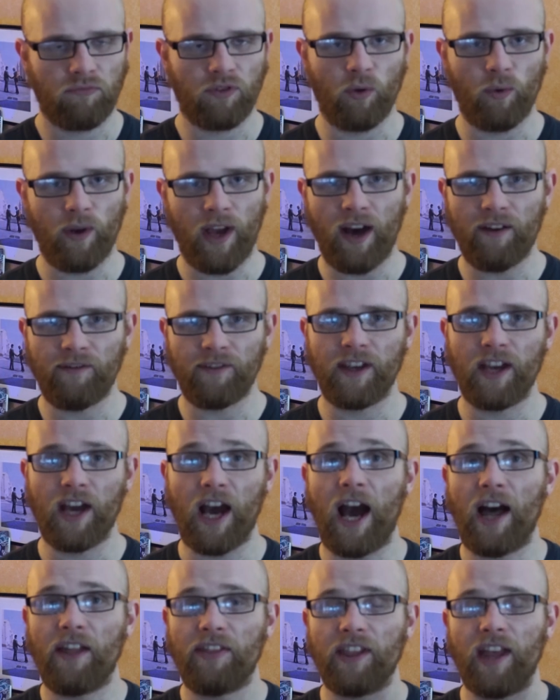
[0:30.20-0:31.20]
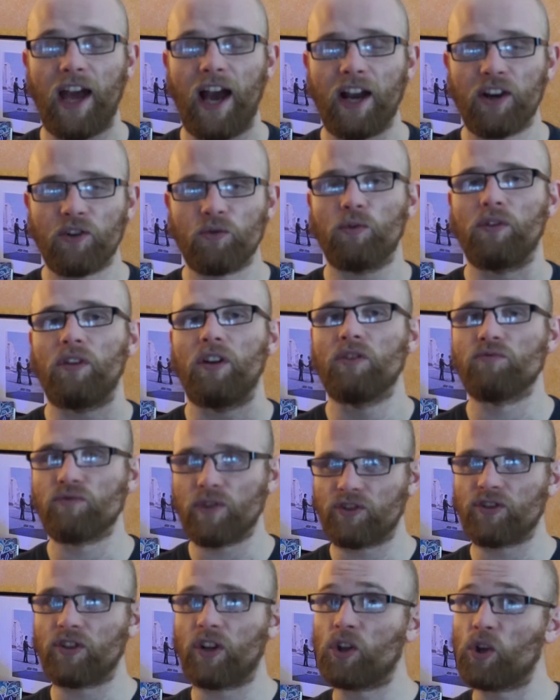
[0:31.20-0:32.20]
who we have here are the actual
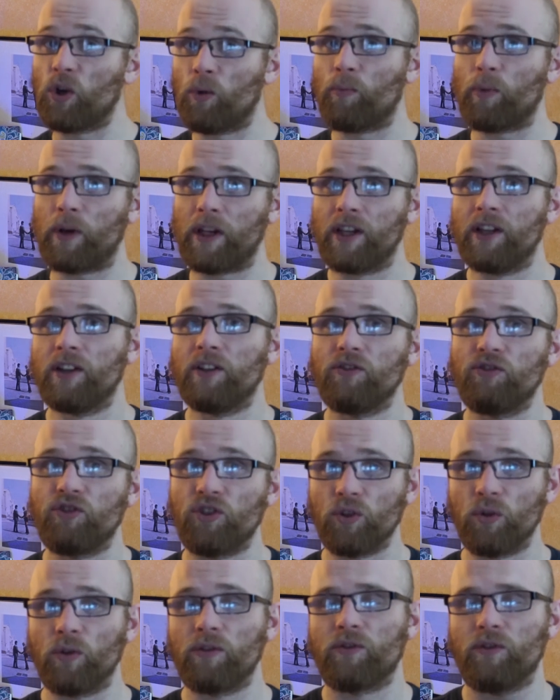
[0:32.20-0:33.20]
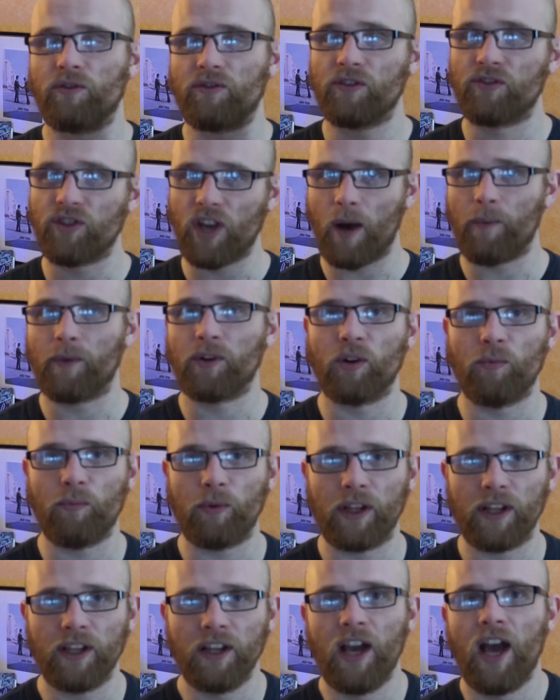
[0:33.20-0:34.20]
original company, Dual, so it's a German
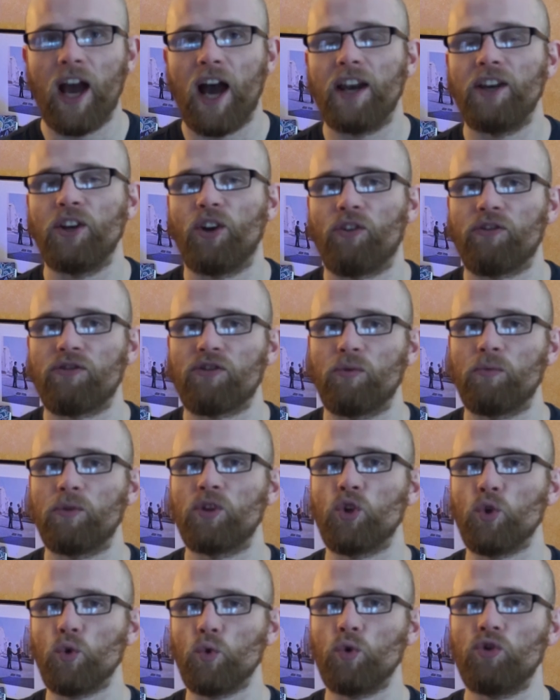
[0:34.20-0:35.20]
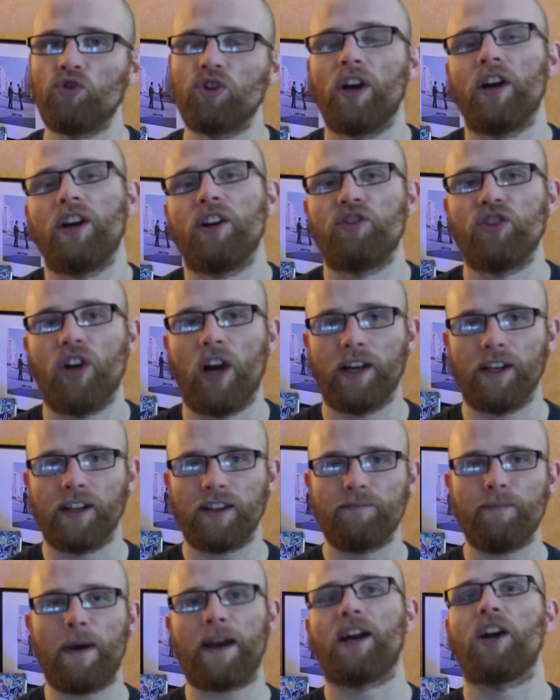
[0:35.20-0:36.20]
company and not some huge
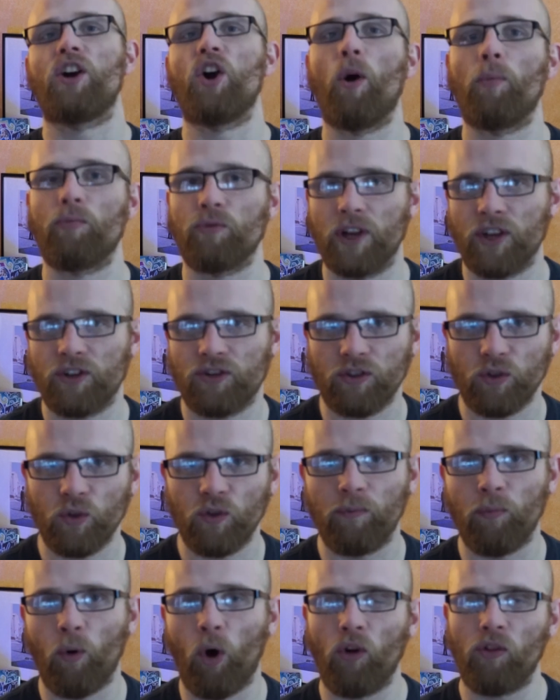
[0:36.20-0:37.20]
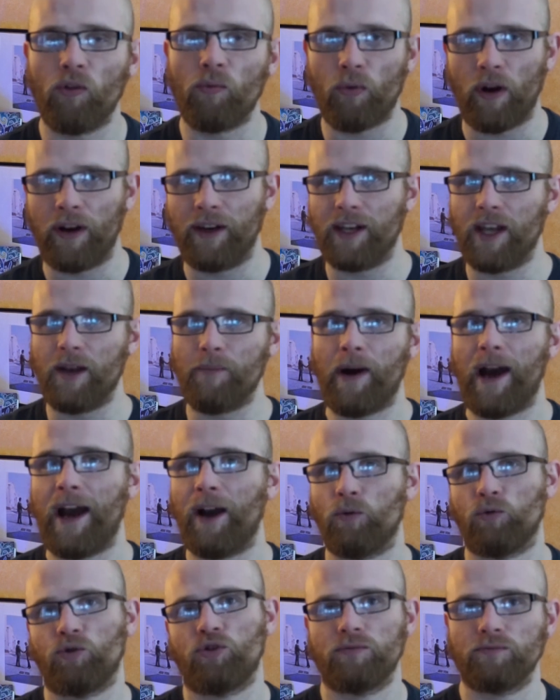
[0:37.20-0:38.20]
Chinese mega corporation who bought the brand name
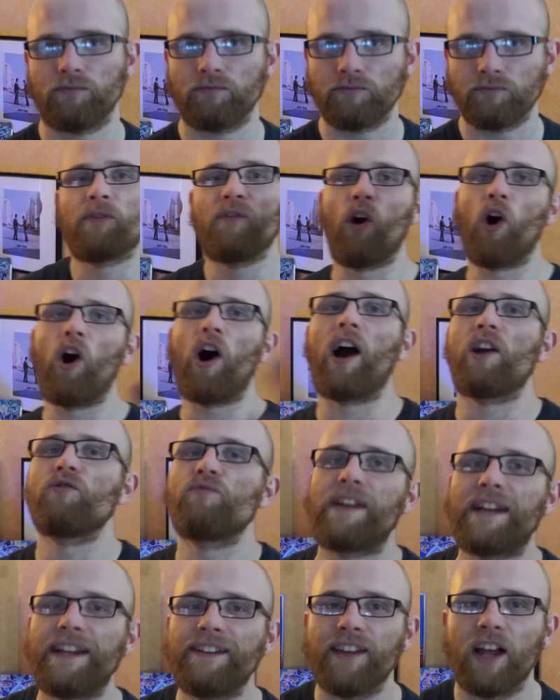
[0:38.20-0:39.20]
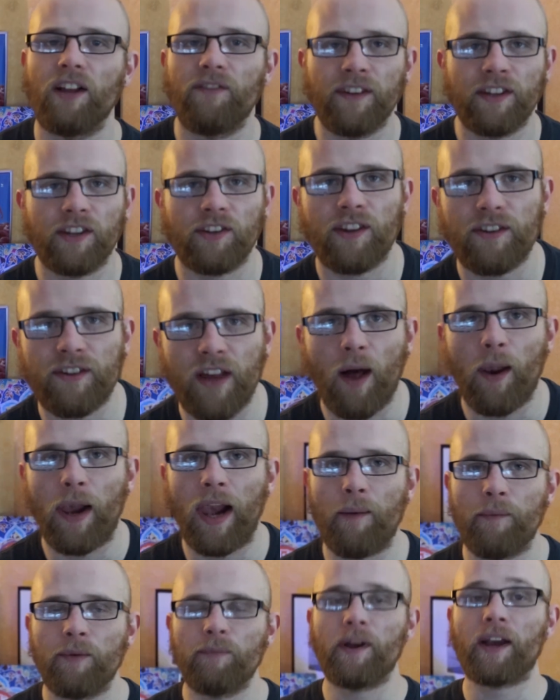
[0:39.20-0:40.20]
out. Before I really delve into this,
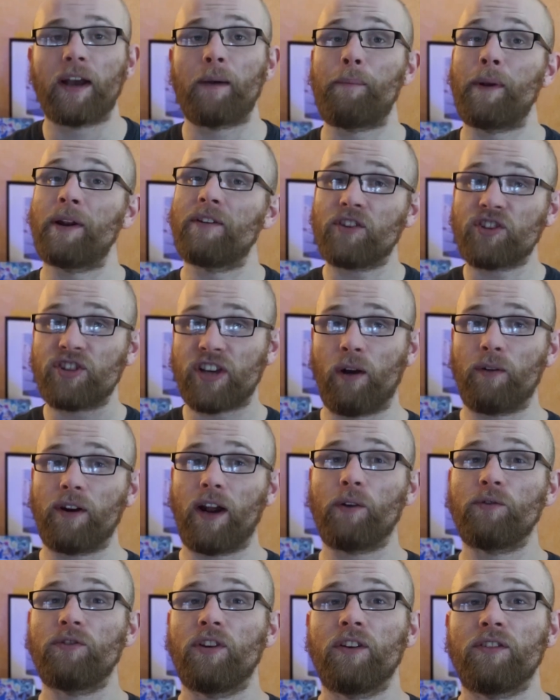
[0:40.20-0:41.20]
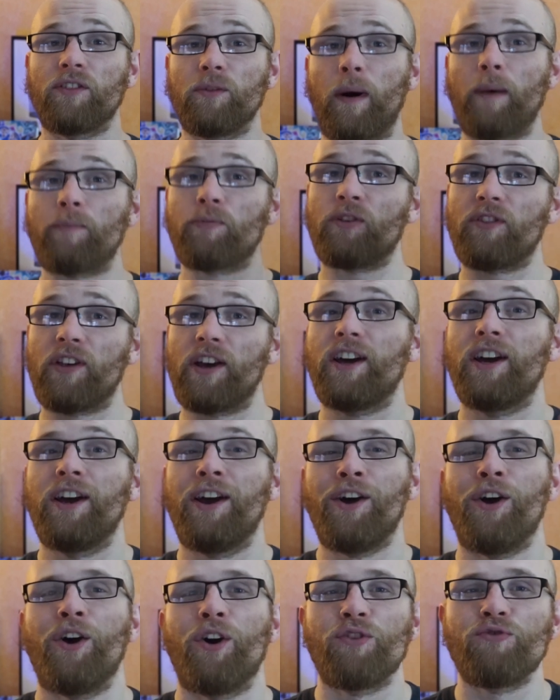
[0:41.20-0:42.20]
let me make a bit of a shout out to my brother,
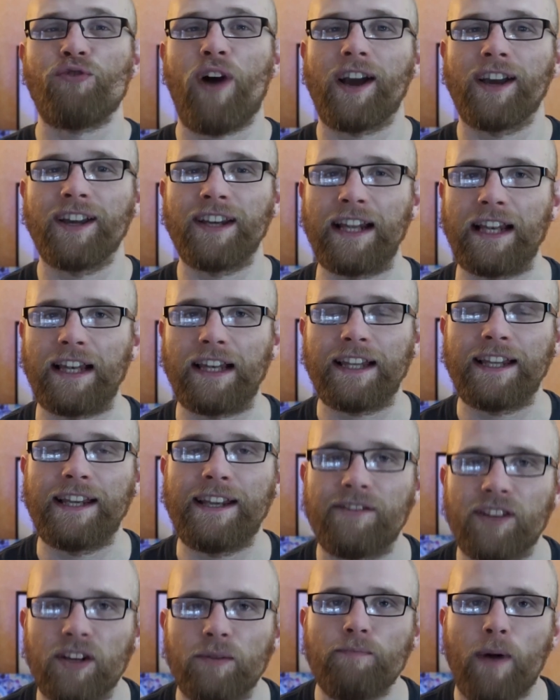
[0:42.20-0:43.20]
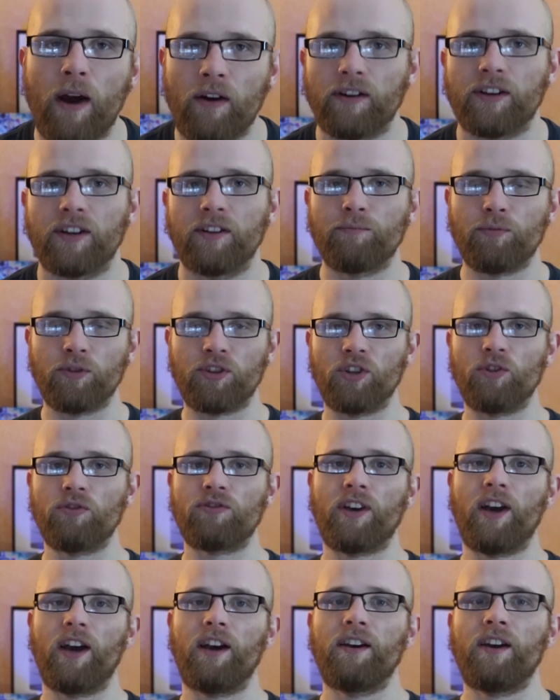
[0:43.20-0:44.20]
Ryan Little. He's an American
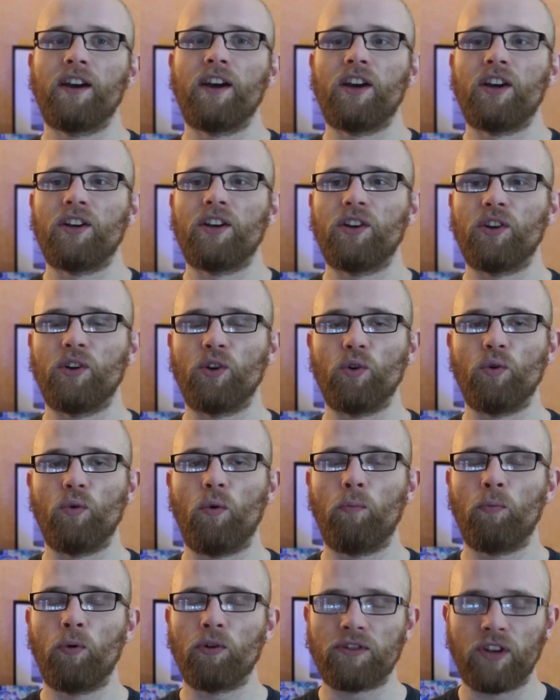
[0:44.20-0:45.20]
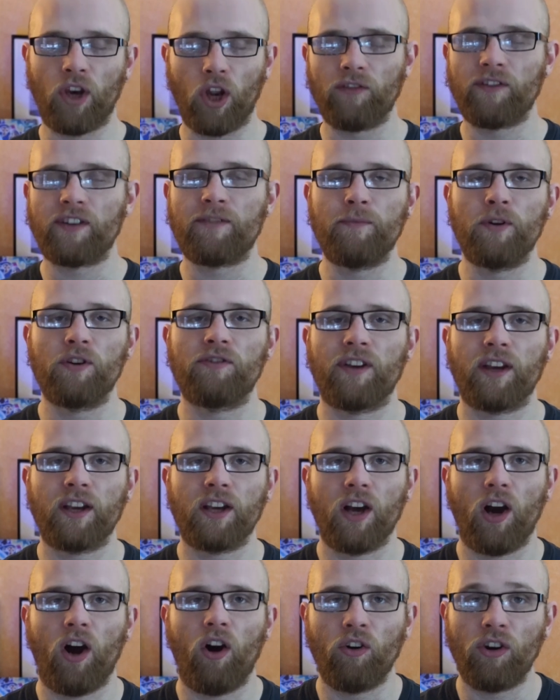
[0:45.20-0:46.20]
producer who puts a lot of his
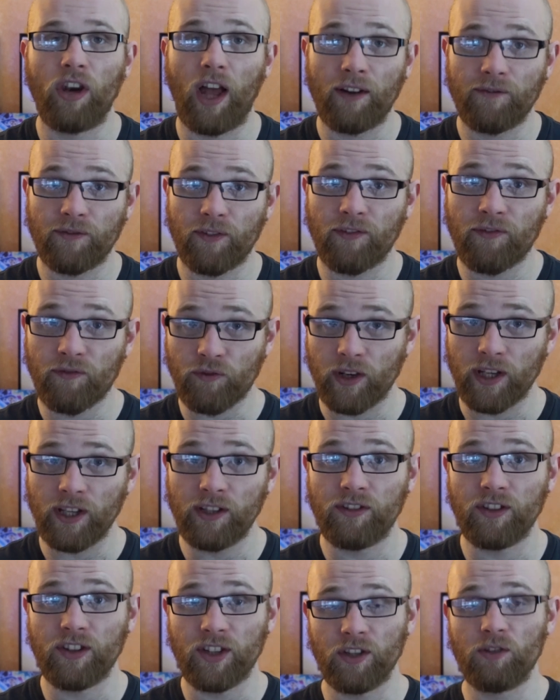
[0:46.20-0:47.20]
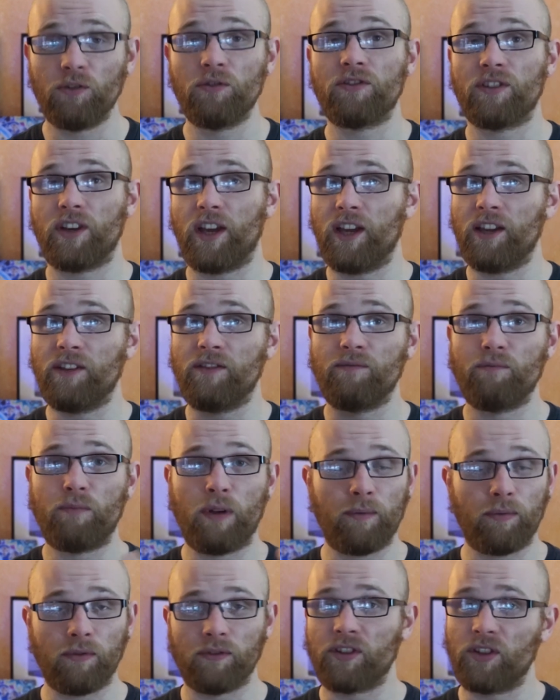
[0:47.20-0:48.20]
music online for free to use in
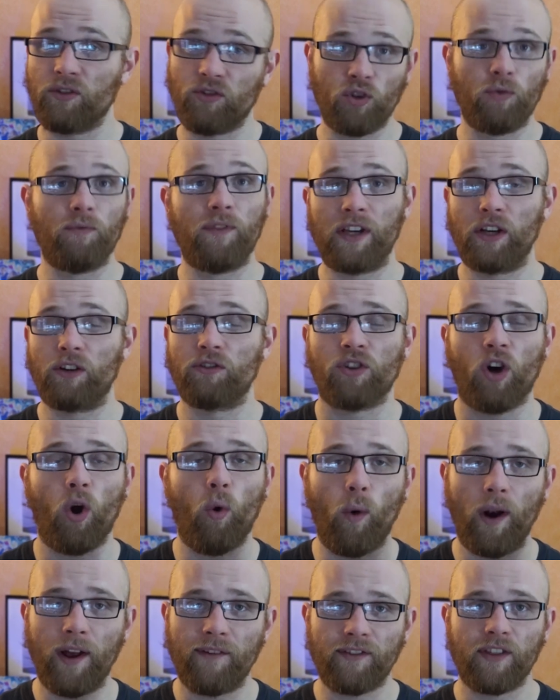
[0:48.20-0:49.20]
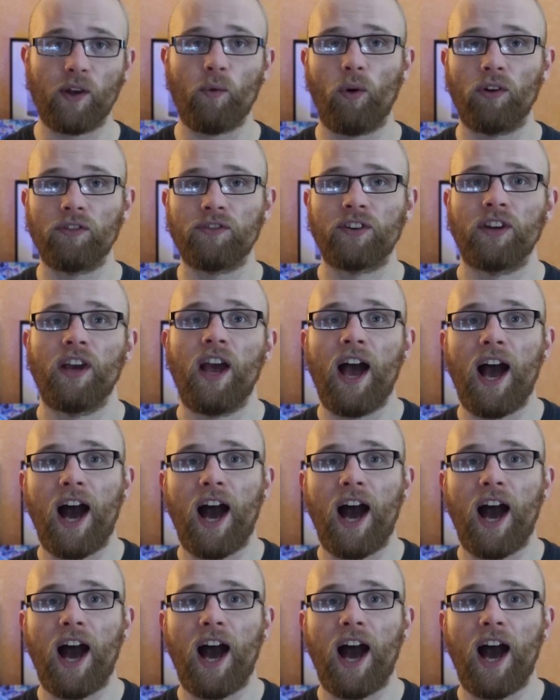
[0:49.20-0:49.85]
people's YouTube videos or whatever they want.